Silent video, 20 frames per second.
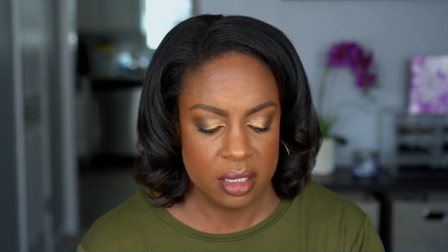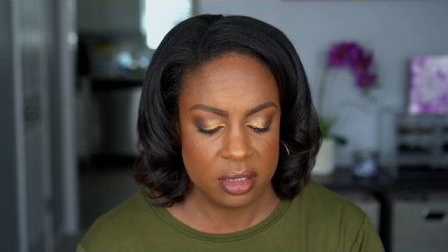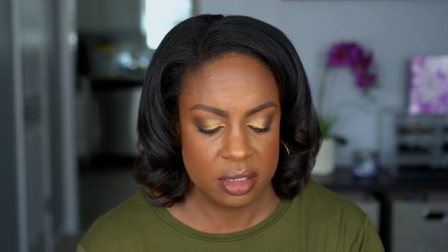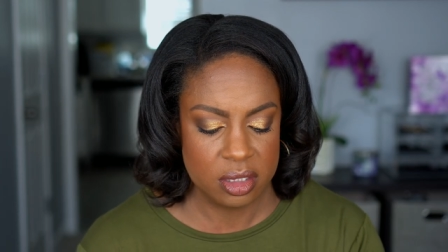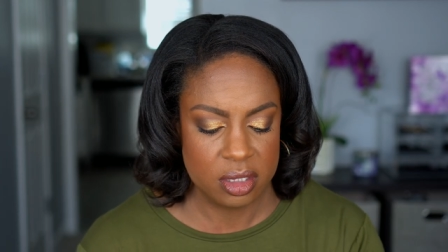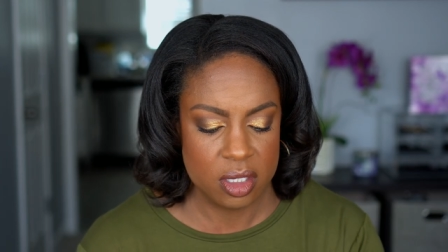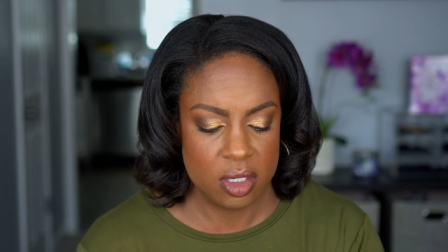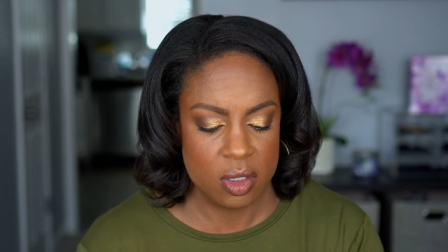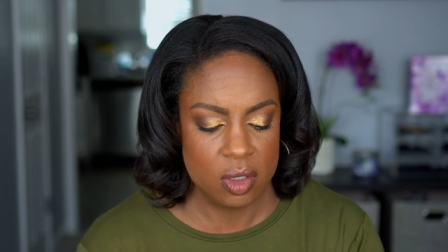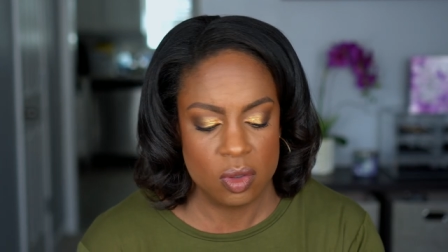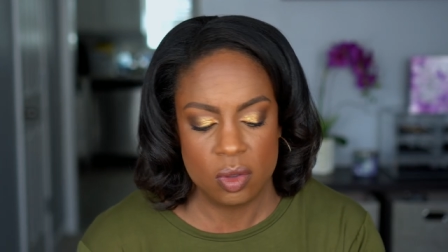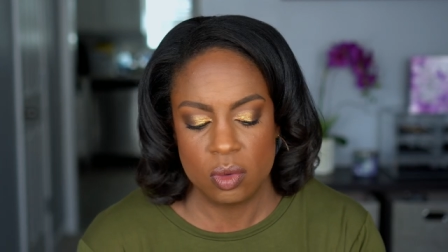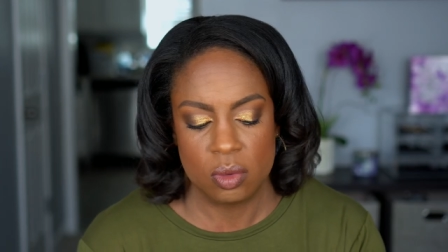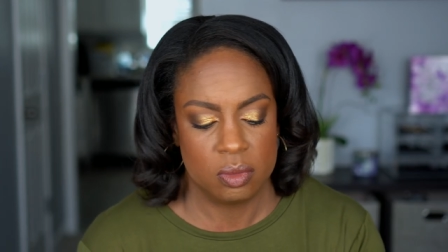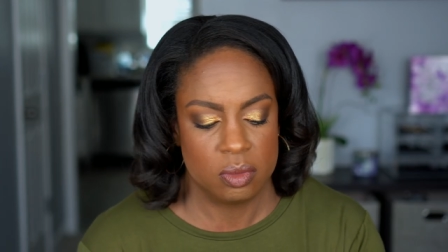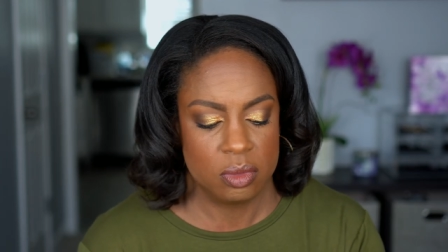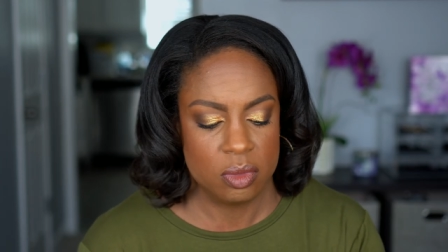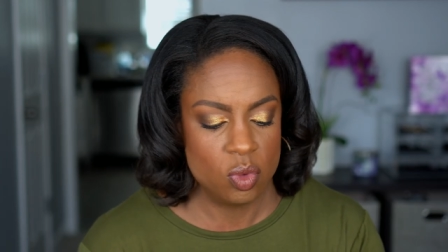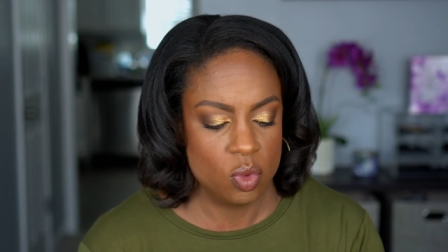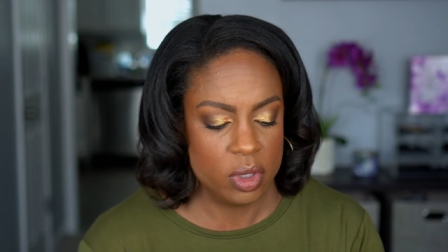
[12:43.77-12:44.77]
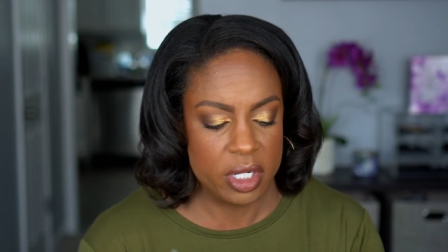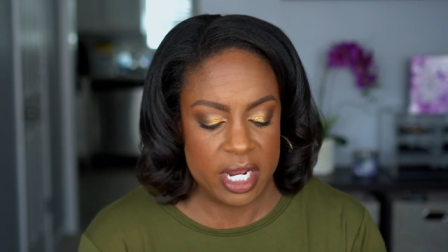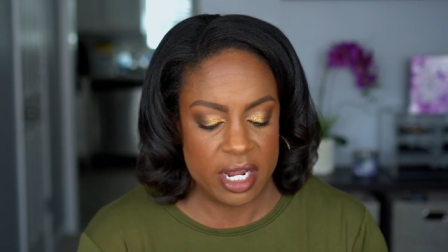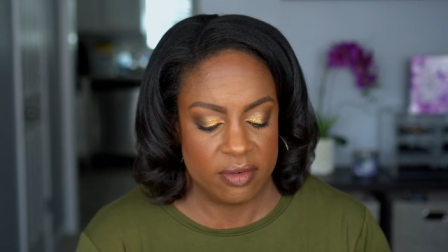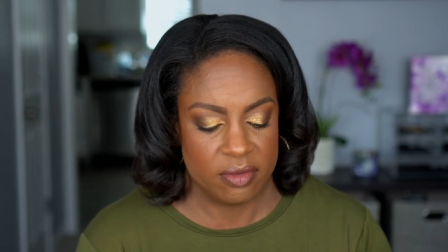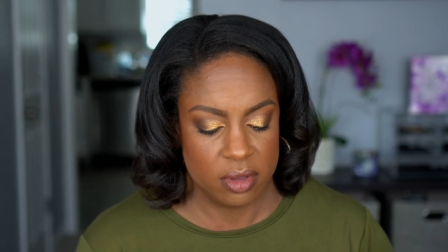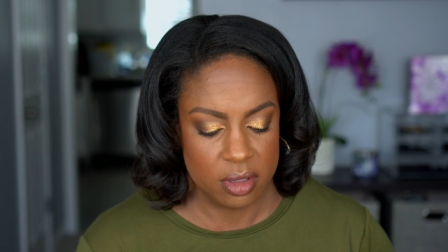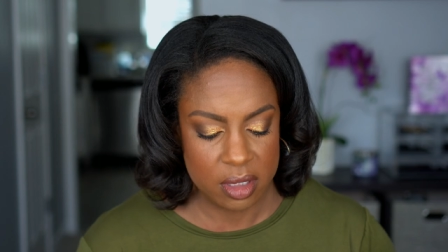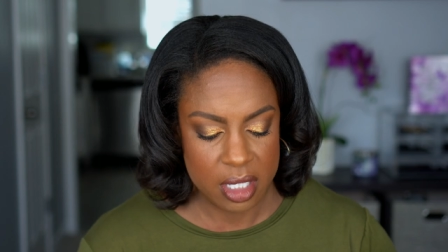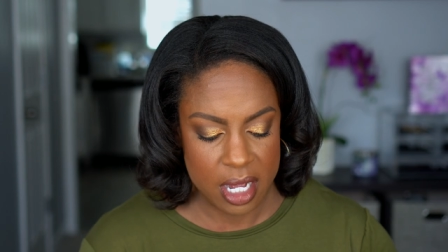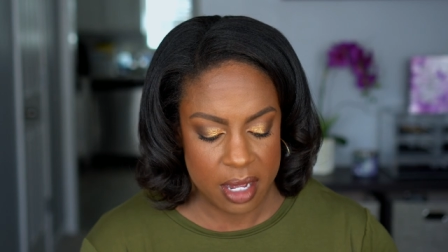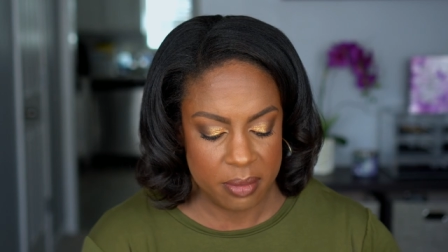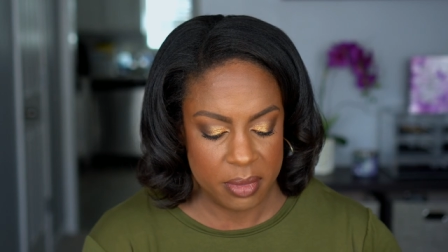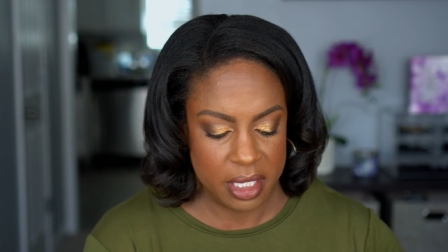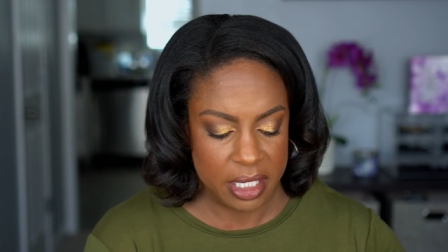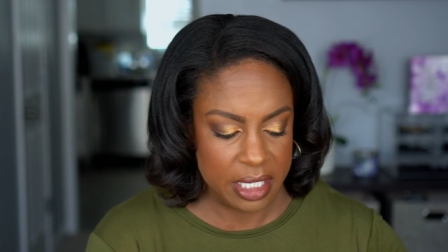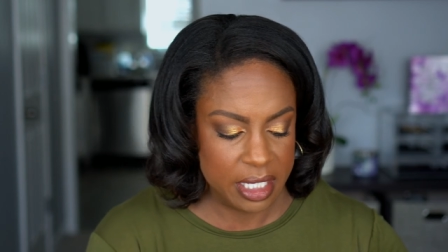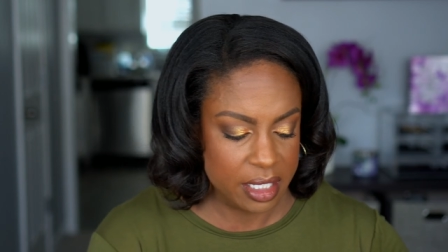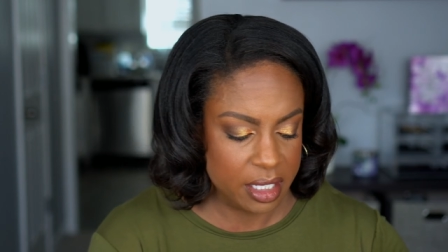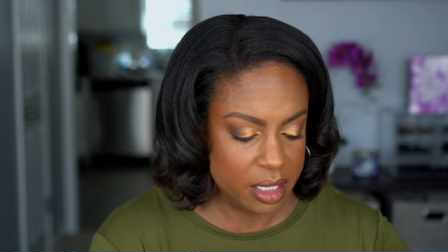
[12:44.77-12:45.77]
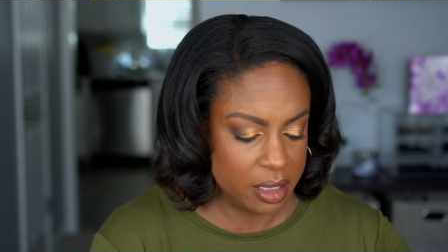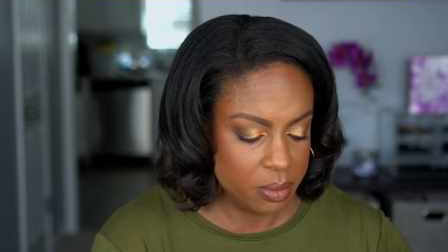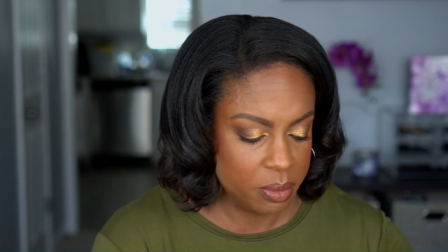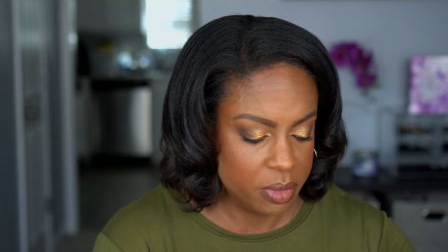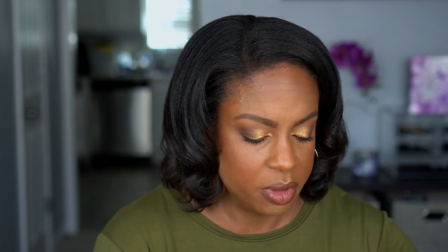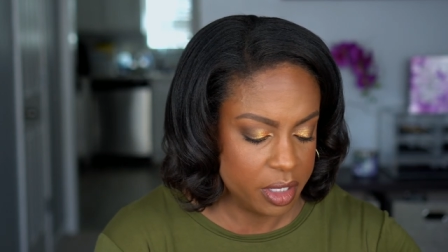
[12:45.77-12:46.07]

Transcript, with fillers: So whatever. I'm going to get it.